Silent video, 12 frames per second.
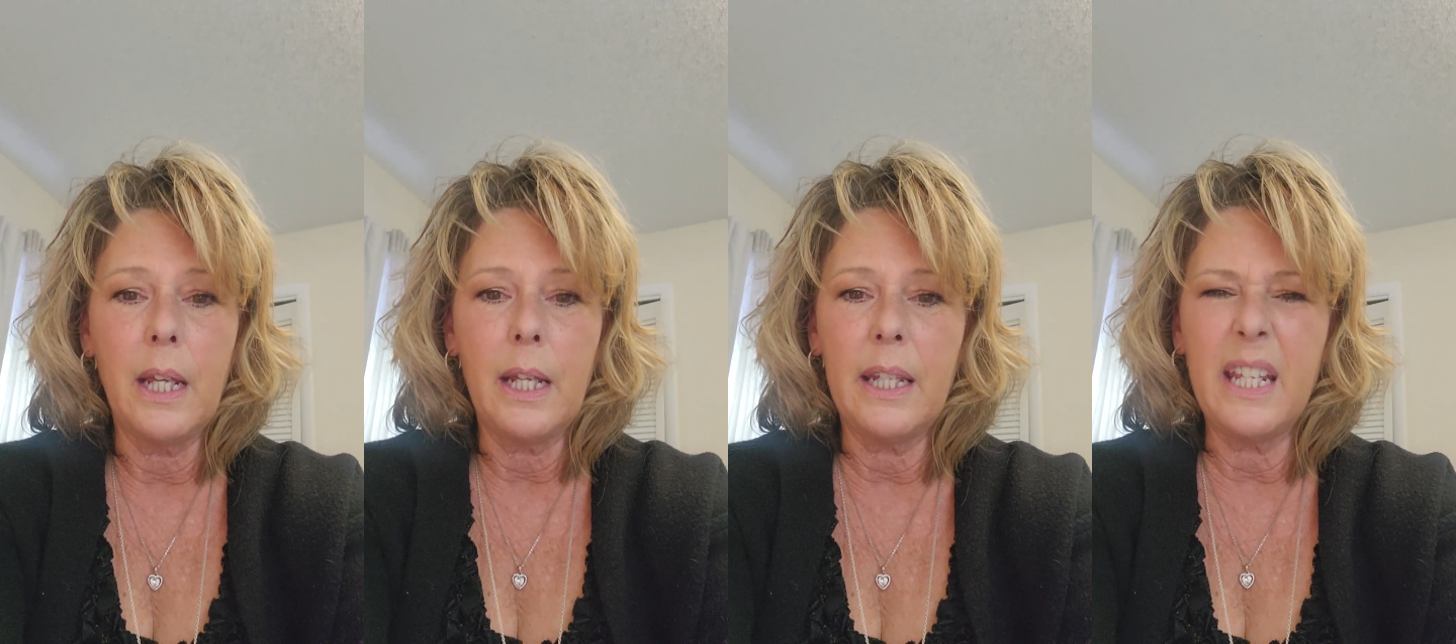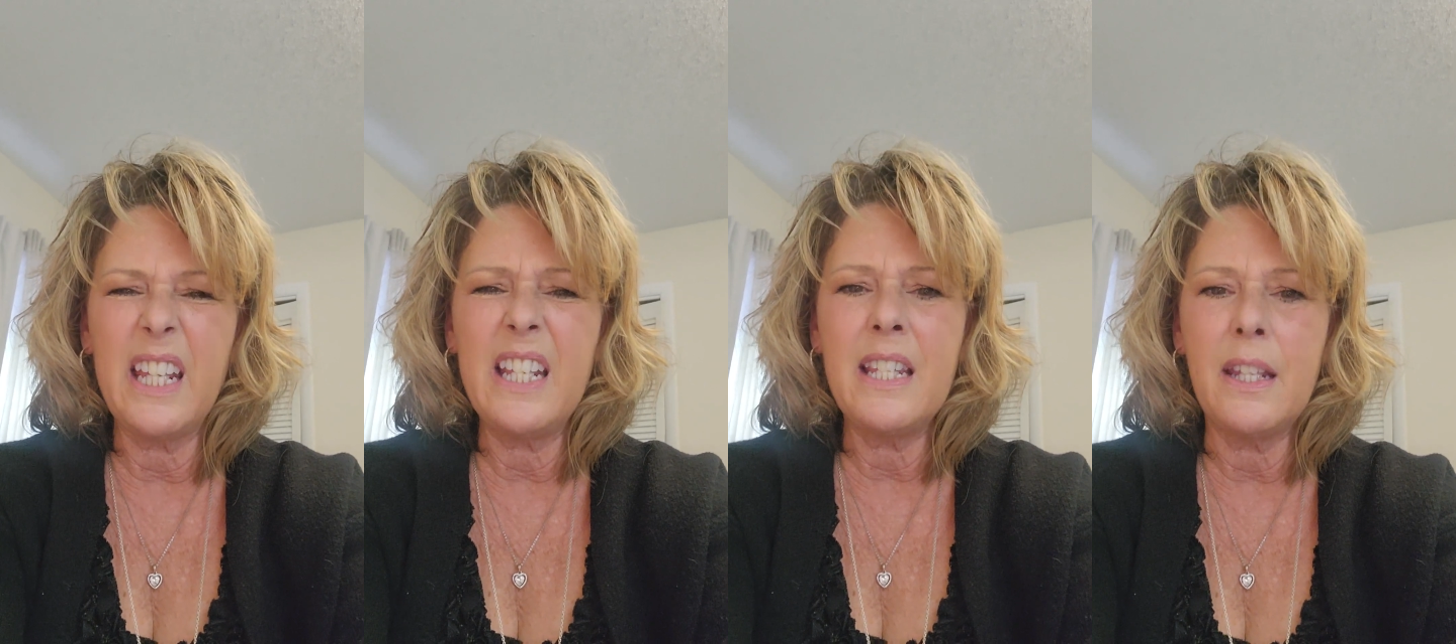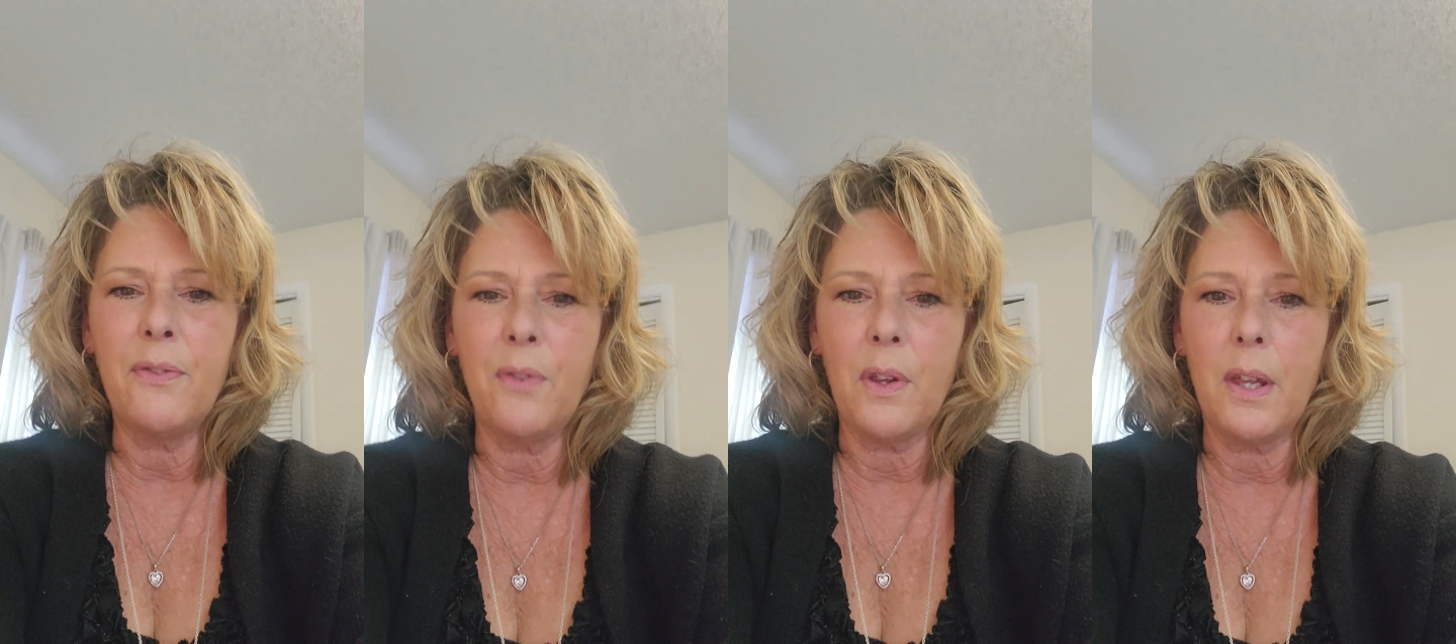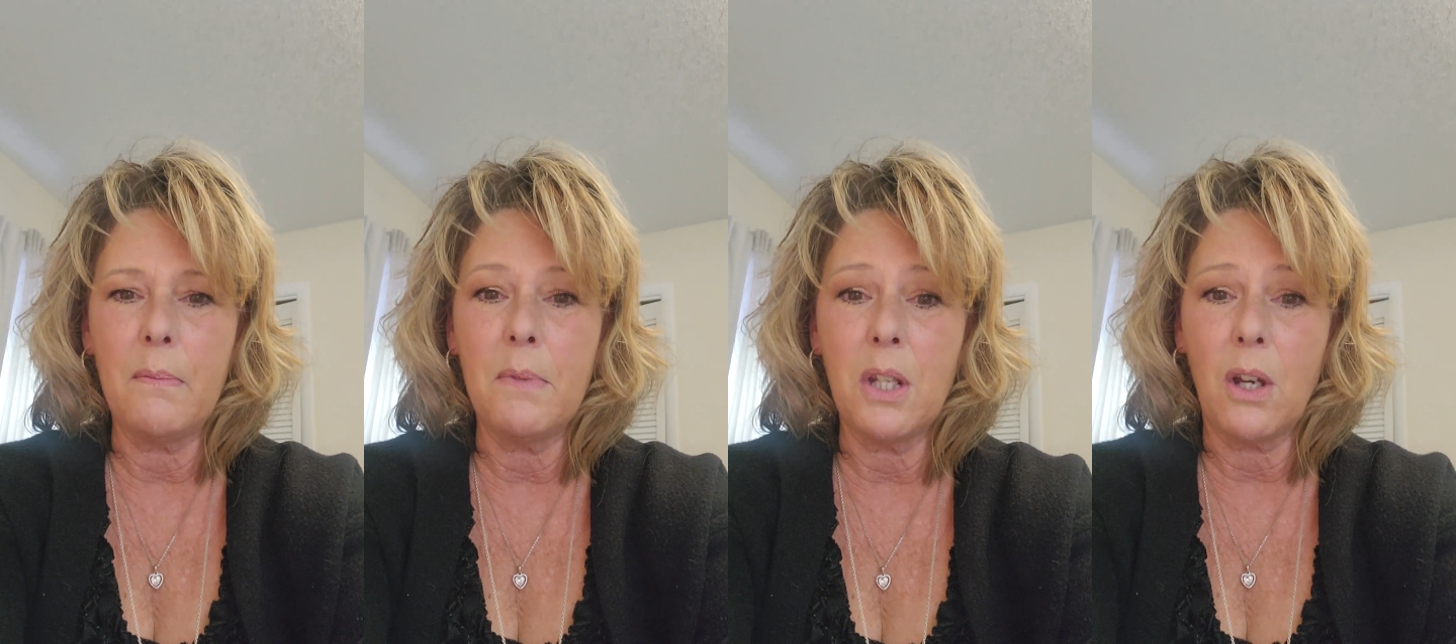and easy for
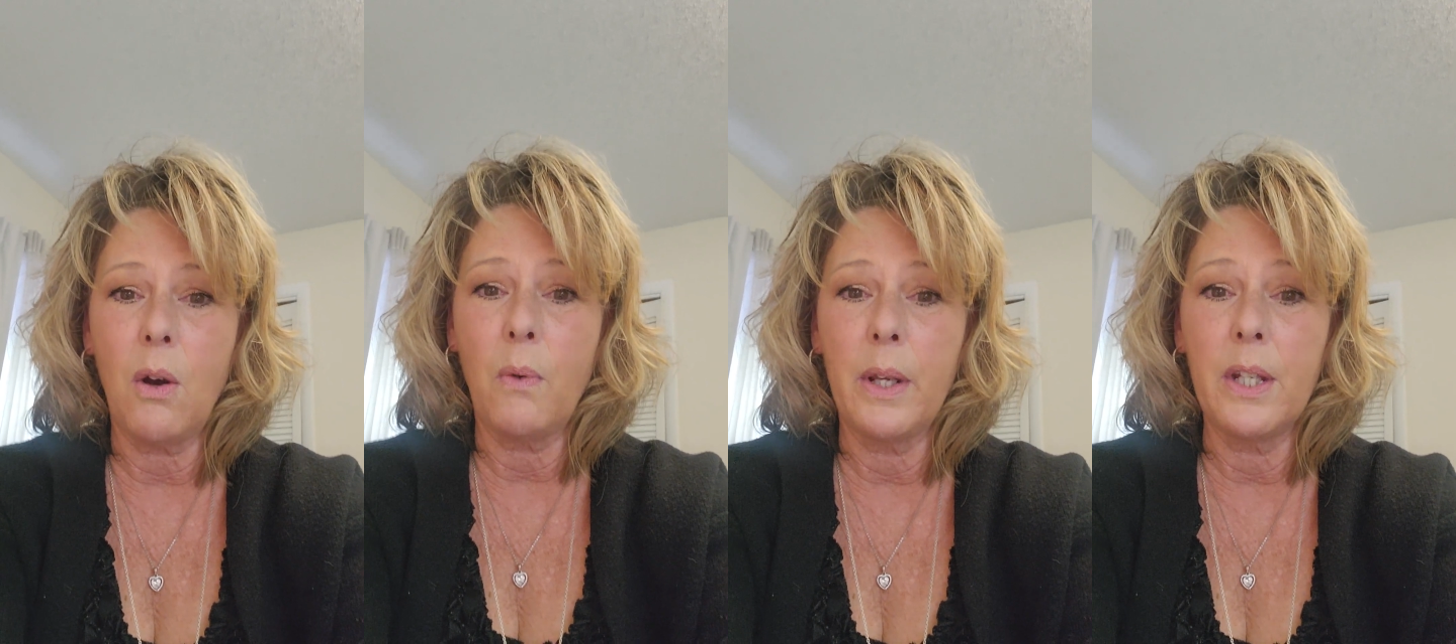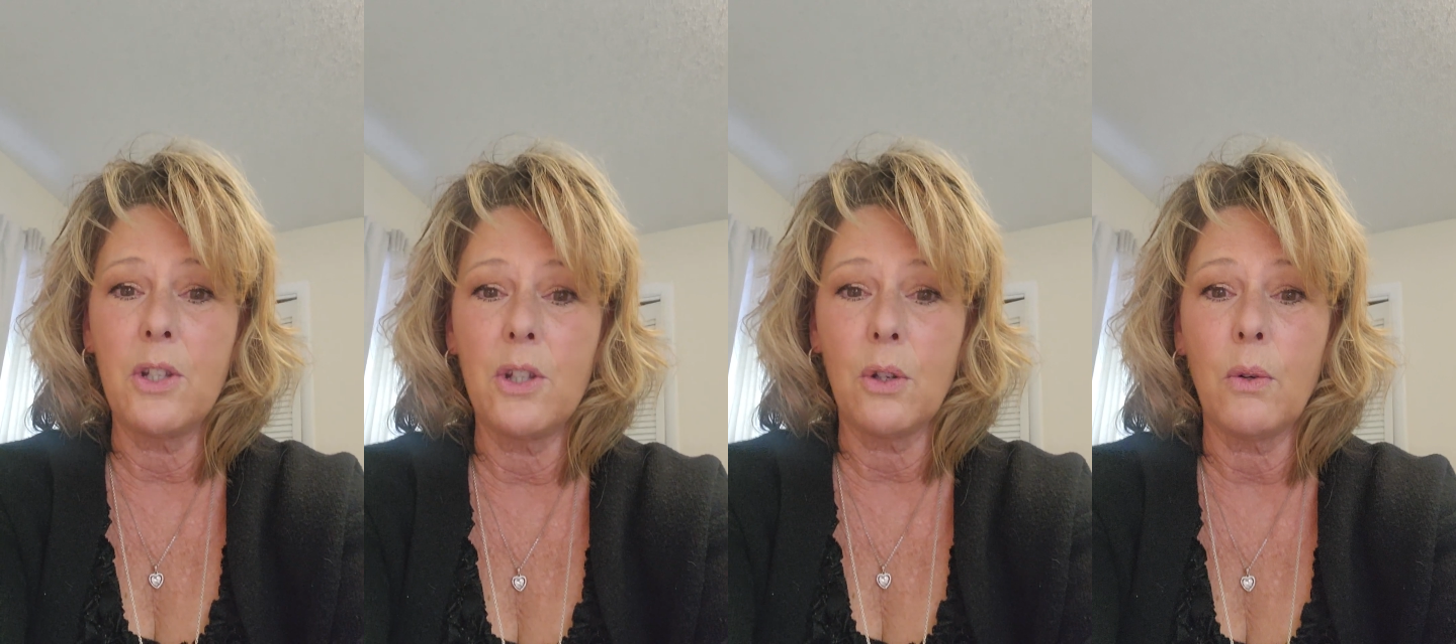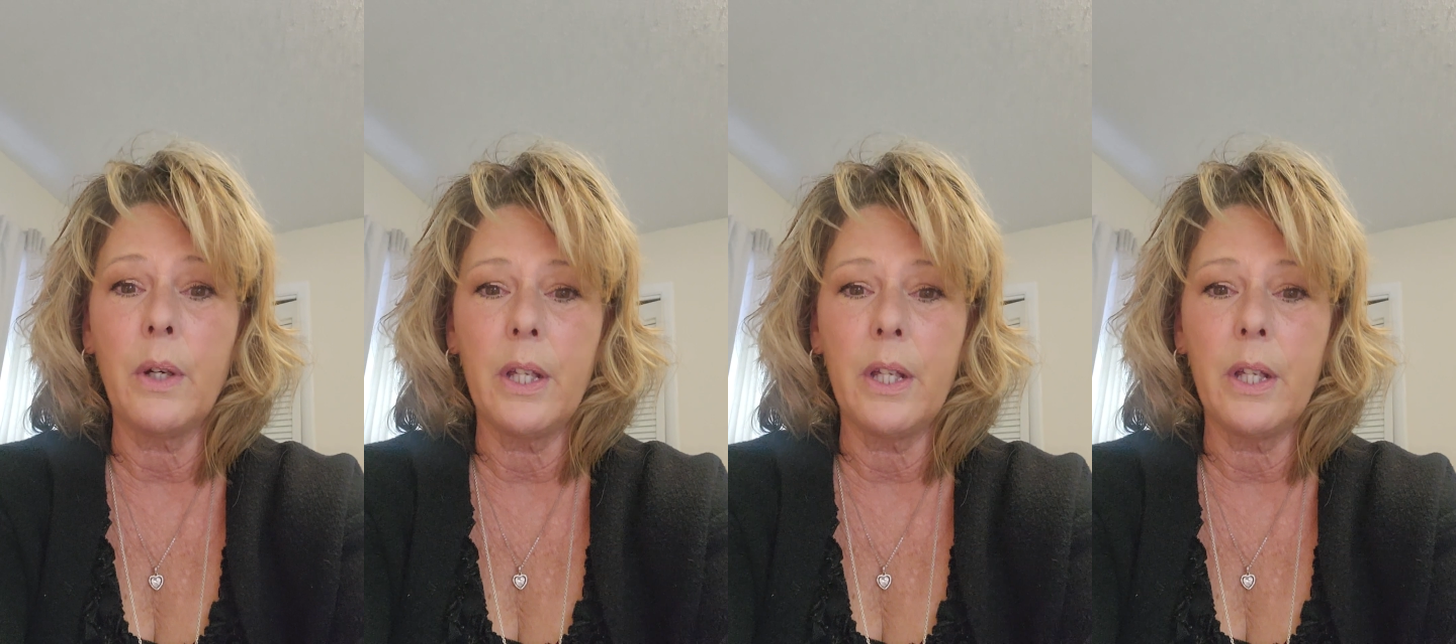them to go into